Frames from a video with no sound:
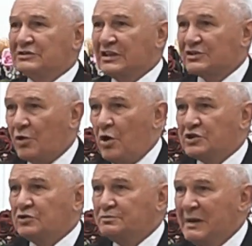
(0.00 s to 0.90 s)
tree of
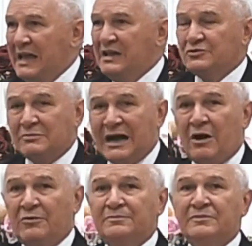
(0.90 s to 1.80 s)
the knowledge of good and
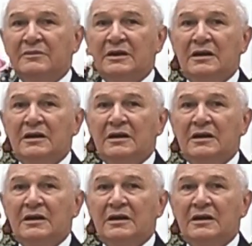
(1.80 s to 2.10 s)
evil.